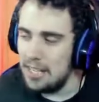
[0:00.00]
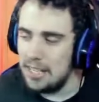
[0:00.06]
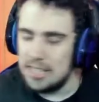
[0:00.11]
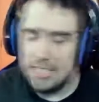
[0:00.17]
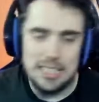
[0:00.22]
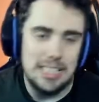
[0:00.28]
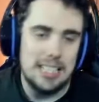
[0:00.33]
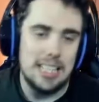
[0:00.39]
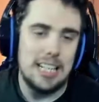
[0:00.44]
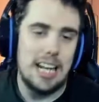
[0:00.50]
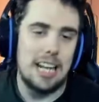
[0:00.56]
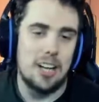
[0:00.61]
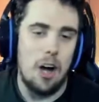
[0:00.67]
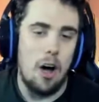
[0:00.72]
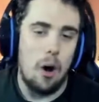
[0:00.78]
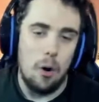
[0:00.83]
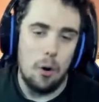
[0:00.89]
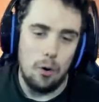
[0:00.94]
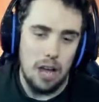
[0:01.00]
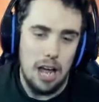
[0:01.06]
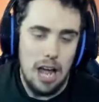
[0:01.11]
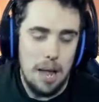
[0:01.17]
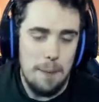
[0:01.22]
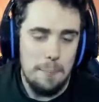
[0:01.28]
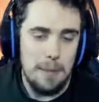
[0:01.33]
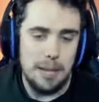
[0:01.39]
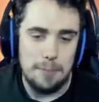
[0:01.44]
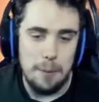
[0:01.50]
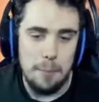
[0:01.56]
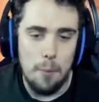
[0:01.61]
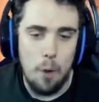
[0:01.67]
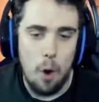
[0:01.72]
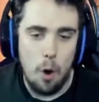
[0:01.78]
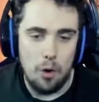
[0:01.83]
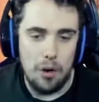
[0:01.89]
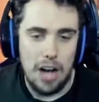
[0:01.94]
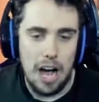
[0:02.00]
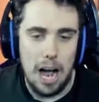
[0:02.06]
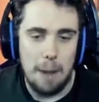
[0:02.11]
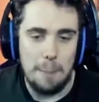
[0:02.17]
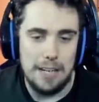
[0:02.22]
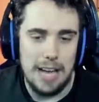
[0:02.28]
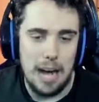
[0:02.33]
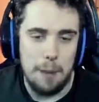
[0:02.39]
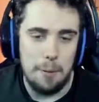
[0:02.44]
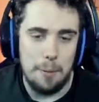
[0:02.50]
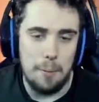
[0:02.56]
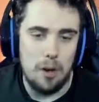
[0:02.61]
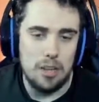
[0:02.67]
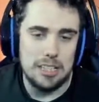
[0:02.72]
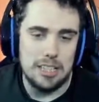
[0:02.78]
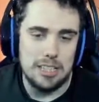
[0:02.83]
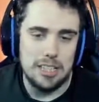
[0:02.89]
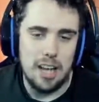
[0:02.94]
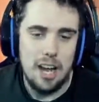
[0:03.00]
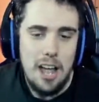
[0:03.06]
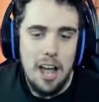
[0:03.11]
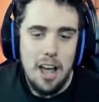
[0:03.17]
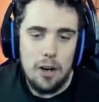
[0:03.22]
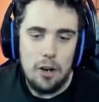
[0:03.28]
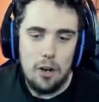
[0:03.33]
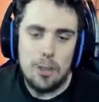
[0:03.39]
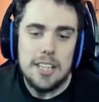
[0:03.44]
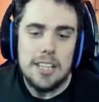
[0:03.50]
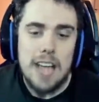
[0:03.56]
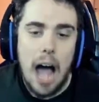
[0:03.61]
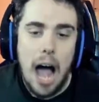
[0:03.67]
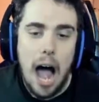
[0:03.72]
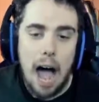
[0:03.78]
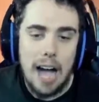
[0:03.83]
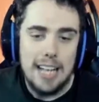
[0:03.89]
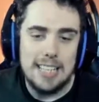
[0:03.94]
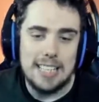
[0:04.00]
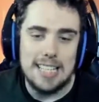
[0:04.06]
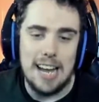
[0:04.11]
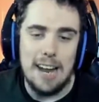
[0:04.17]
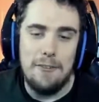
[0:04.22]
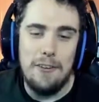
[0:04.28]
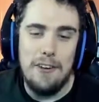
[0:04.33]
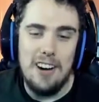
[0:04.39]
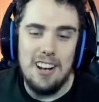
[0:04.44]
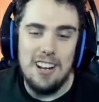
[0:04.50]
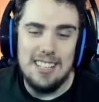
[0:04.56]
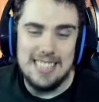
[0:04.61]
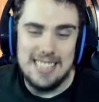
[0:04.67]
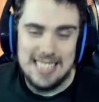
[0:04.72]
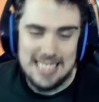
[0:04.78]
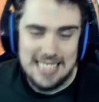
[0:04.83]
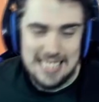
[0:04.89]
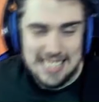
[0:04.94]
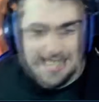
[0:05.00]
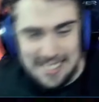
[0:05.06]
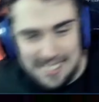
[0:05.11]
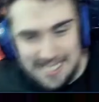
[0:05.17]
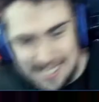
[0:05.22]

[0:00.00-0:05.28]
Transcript: Conceding that goal makes me more unhappy now. But look at the height difference.